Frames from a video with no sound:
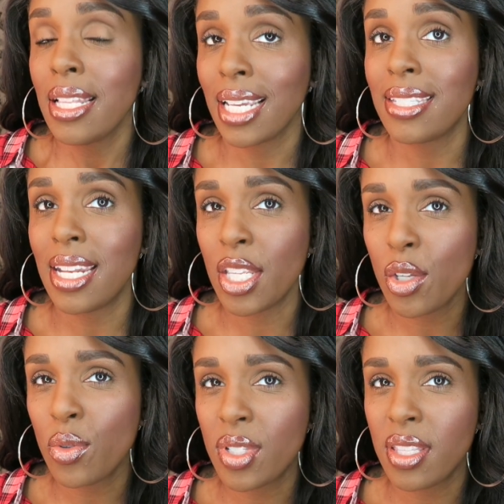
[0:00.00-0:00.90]
like I said, I
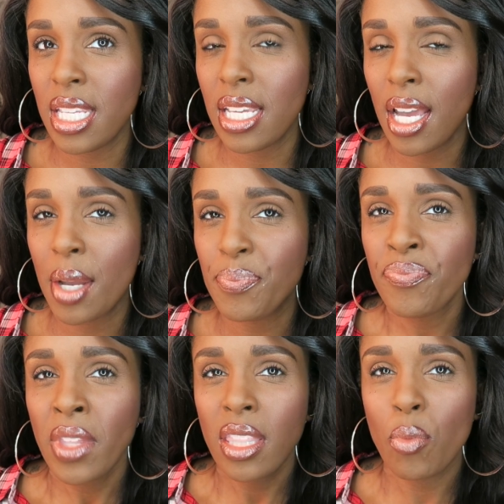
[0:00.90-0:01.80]
used the um,
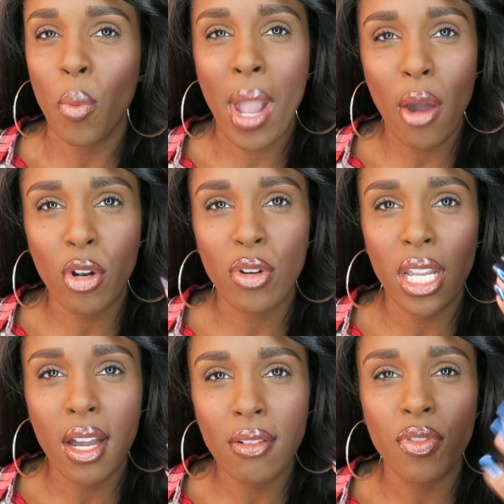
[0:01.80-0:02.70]
the more
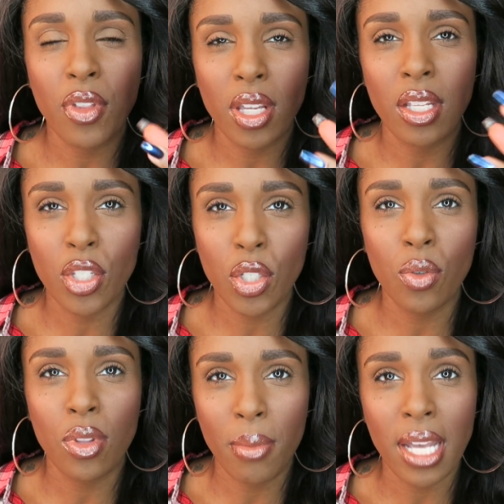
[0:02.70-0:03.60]
powdery of the
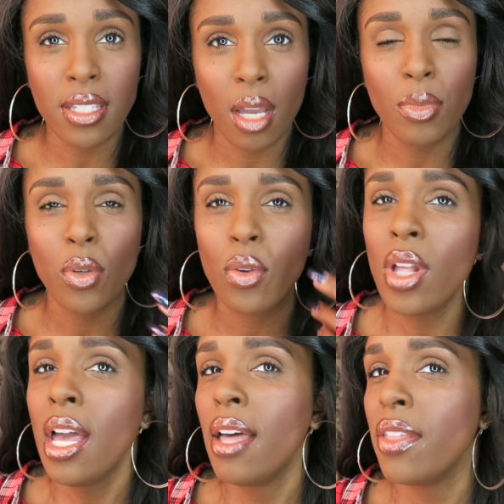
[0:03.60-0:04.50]
two, the Moscow Mule.